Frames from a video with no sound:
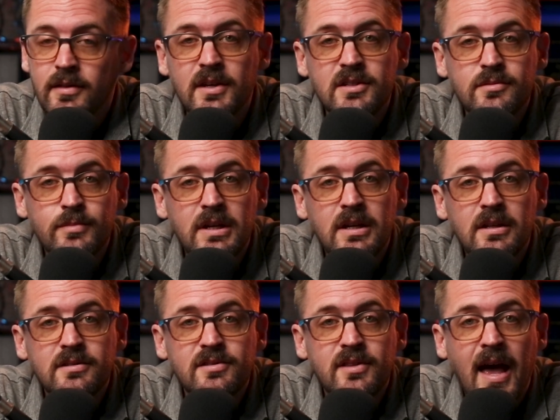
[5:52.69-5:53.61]
this
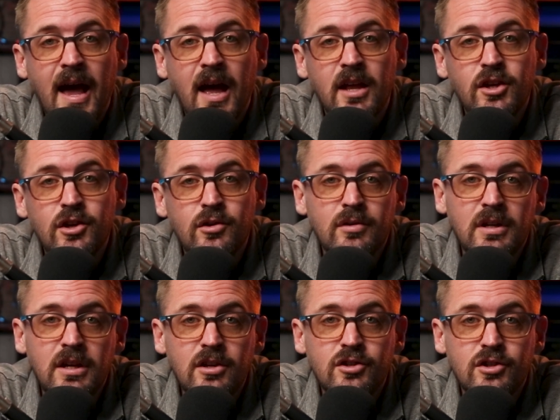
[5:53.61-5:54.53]
means that you
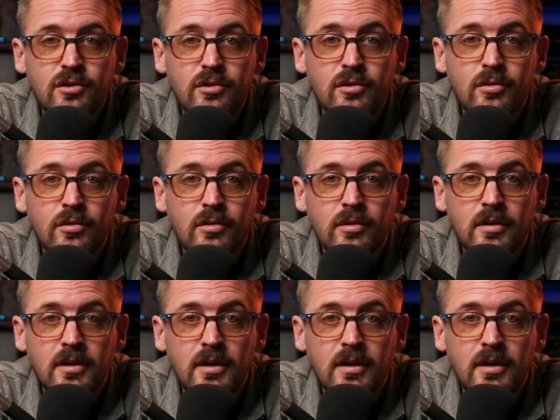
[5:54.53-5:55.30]
need to